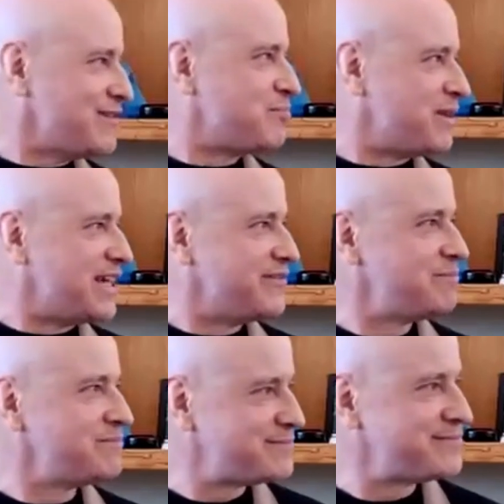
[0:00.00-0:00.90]
That was polite of
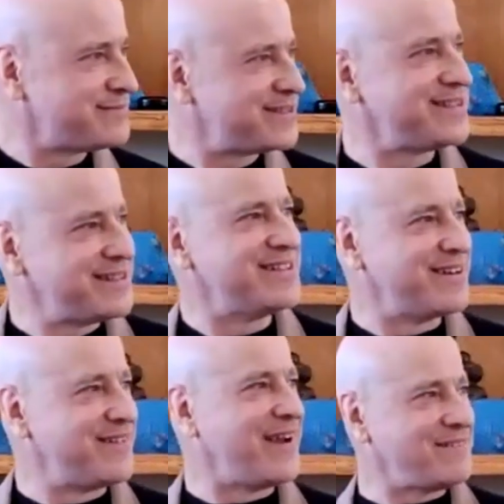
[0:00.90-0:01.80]
him.
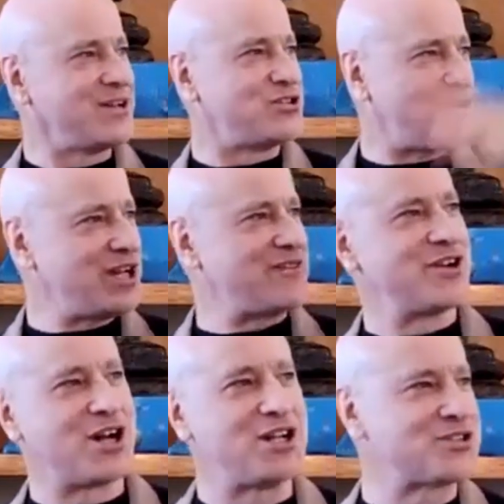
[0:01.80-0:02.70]
Right? Totally
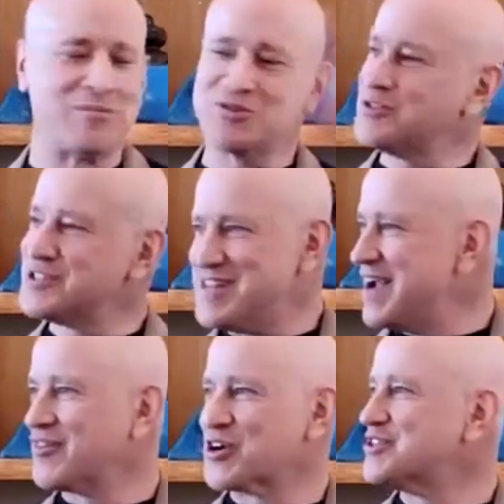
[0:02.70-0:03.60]
different culture. I'm sure he's
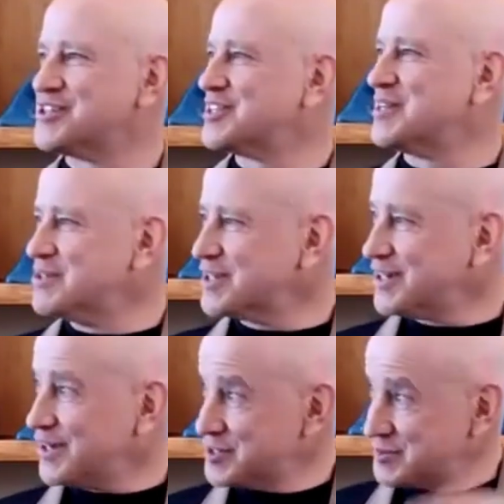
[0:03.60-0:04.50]
never heard this in a million
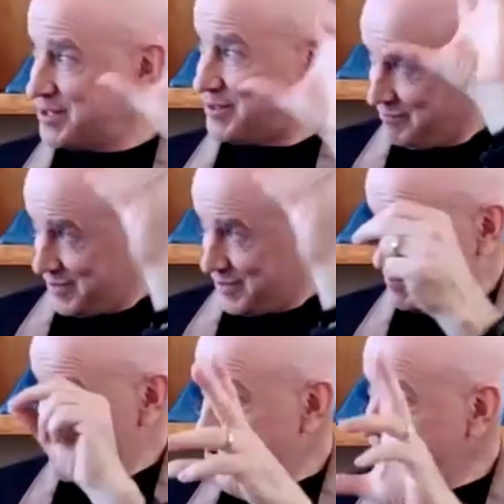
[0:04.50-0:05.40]
years. But in
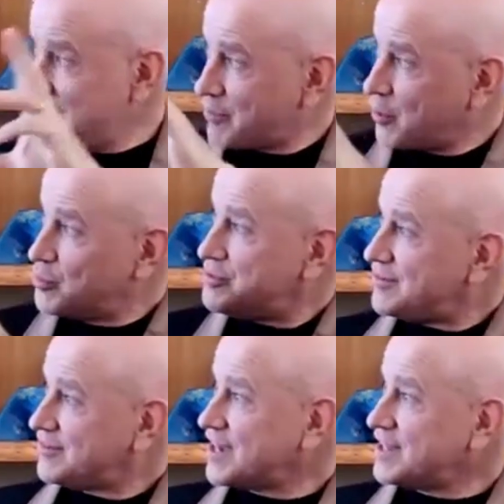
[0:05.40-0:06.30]
my brain, I go, oh,
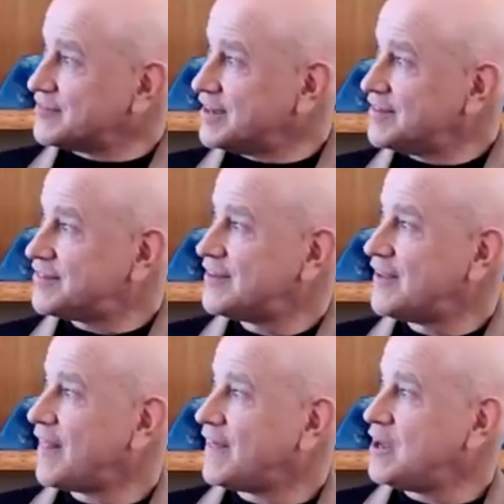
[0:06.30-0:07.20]
this is kind of nice.
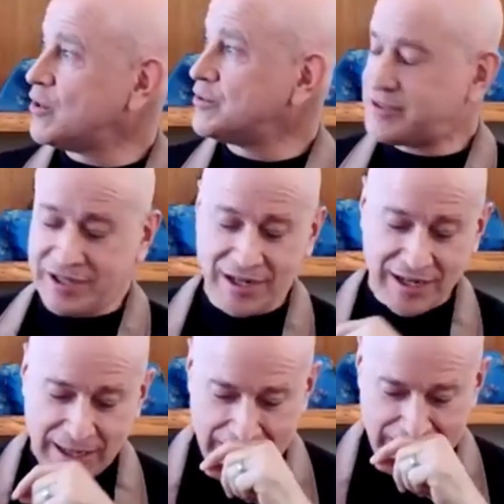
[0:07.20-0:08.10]
He wrote
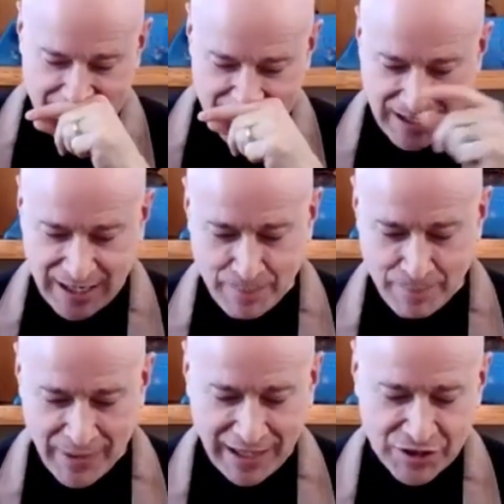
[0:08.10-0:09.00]

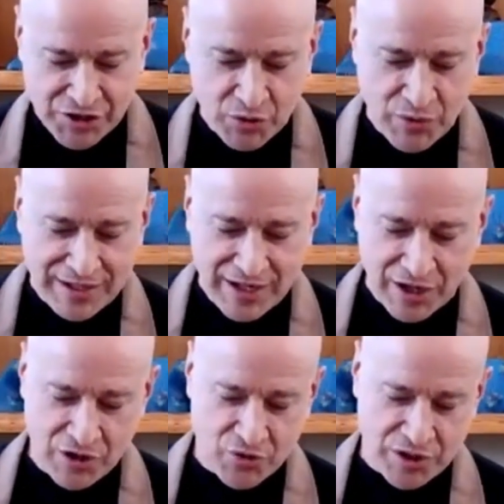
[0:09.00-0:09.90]
Elegy Written in a
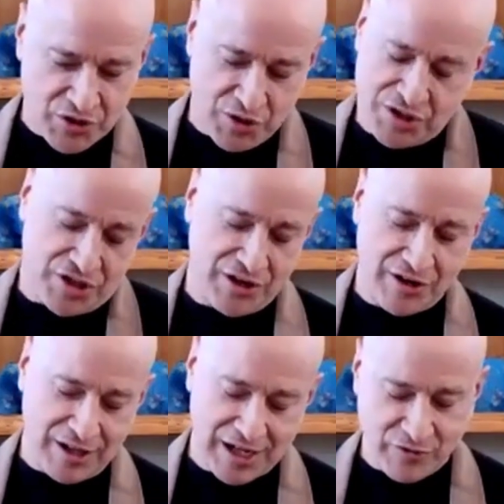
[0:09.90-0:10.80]
Country Churchyard.
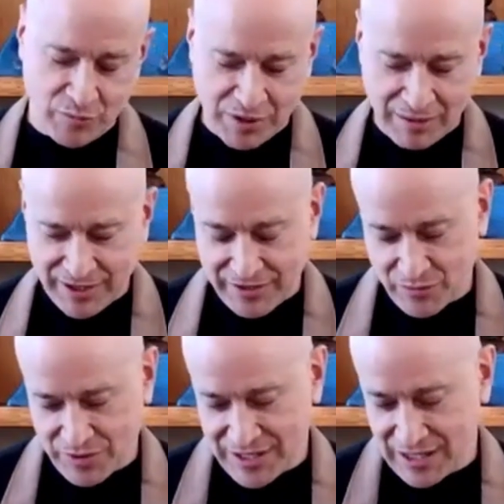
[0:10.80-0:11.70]
A lot of you probably had
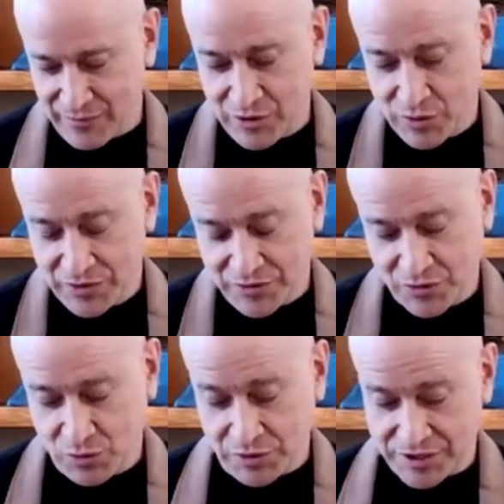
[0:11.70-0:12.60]
to read that when you were in
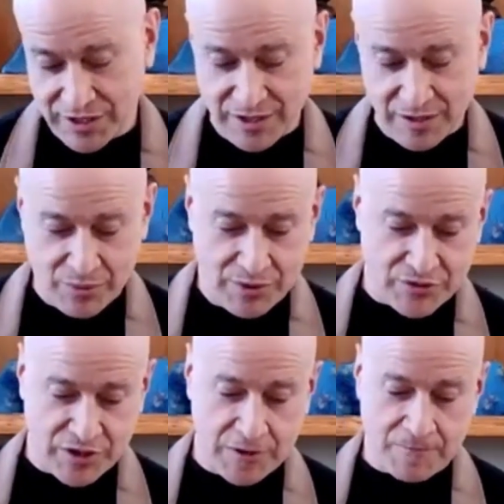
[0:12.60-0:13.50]
school studying
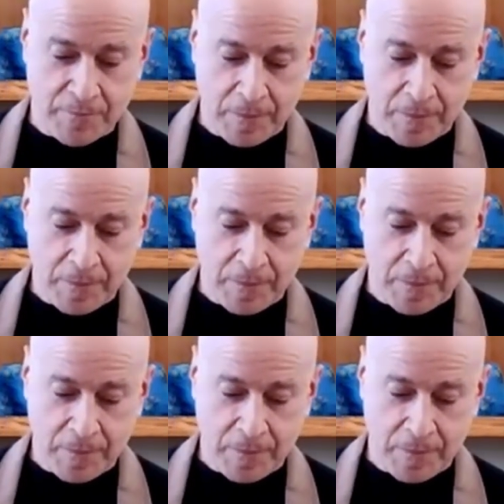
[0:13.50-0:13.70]
poetry.